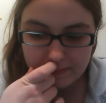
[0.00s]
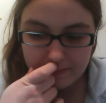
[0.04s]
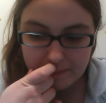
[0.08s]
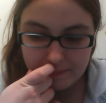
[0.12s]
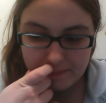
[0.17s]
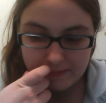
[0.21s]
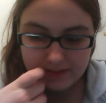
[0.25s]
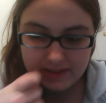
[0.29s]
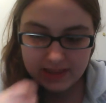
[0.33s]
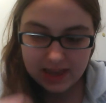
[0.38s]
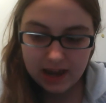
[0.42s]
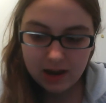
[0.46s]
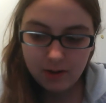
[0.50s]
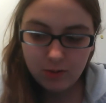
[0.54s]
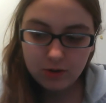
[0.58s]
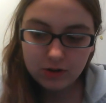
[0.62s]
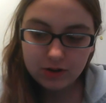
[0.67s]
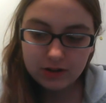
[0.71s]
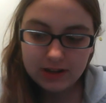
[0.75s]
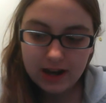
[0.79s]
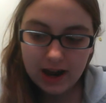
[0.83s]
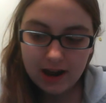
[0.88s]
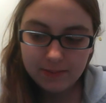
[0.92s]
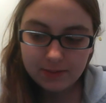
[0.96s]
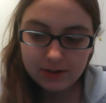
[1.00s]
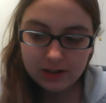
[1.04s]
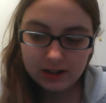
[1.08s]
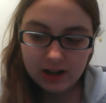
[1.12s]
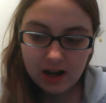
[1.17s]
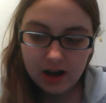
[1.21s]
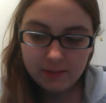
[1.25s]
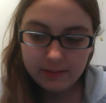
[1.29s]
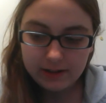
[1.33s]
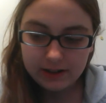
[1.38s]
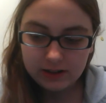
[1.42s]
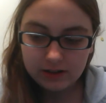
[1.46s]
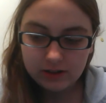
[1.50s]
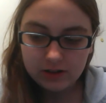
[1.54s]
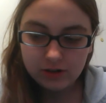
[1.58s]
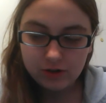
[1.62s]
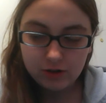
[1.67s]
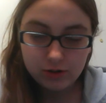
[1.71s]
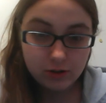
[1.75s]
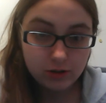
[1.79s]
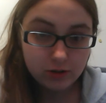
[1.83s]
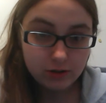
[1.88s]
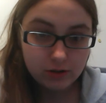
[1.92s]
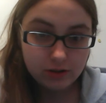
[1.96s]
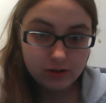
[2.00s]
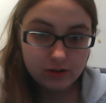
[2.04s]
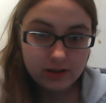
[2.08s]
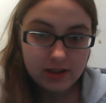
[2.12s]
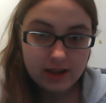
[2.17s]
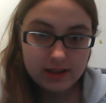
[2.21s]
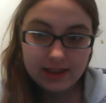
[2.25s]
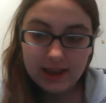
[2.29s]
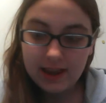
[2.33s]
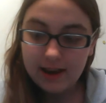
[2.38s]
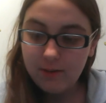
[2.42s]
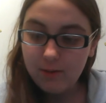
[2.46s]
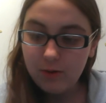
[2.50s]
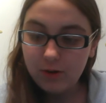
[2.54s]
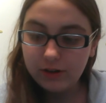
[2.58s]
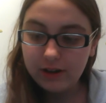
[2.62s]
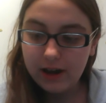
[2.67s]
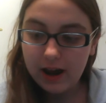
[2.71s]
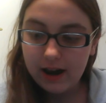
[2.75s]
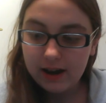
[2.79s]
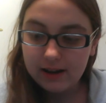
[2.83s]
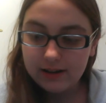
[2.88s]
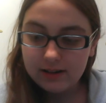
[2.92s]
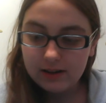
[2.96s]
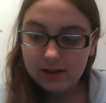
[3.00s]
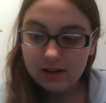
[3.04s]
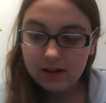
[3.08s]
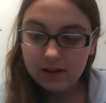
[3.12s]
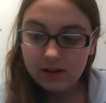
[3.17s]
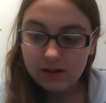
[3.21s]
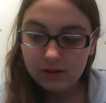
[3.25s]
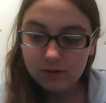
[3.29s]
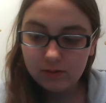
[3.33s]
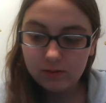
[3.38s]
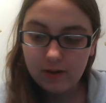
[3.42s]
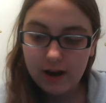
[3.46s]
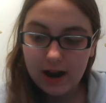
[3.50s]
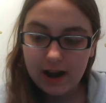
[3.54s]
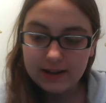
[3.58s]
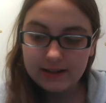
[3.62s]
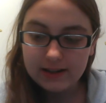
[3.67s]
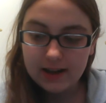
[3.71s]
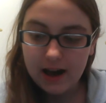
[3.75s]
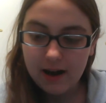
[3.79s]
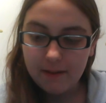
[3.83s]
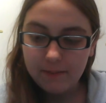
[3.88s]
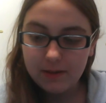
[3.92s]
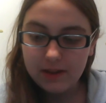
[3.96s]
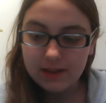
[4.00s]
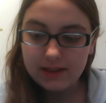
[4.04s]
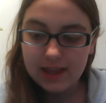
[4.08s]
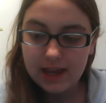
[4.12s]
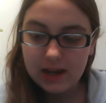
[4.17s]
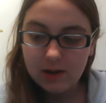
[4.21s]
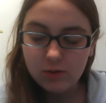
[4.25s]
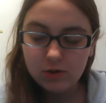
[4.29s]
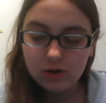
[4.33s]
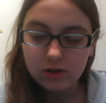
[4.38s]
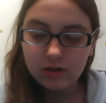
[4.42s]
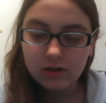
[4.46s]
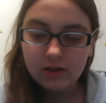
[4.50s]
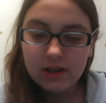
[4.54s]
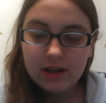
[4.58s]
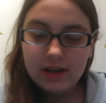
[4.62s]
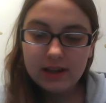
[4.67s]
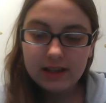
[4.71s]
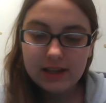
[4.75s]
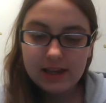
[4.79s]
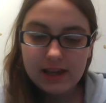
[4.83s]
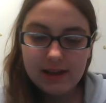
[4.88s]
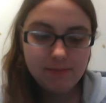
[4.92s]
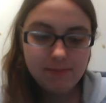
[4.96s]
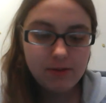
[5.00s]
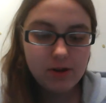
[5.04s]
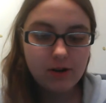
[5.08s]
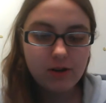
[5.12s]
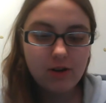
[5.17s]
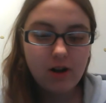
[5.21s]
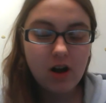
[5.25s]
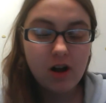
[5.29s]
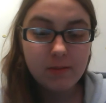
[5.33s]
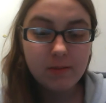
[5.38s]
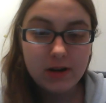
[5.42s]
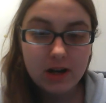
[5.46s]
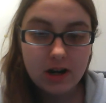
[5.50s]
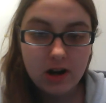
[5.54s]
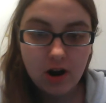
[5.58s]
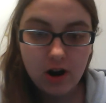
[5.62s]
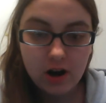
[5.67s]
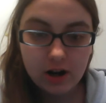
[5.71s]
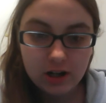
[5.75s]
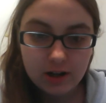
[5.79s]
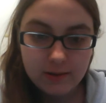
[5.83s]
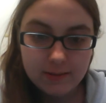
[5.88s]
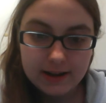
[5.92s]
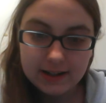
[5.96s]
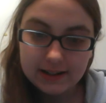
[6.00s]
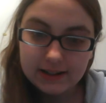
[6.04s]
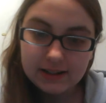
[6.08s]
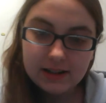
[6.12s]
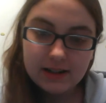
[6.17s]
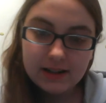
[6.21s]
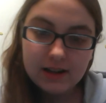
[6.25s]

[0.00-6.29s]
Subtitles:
they will stop succumbing to trolls, that they will not rise up, that they will keep their calm in an argument.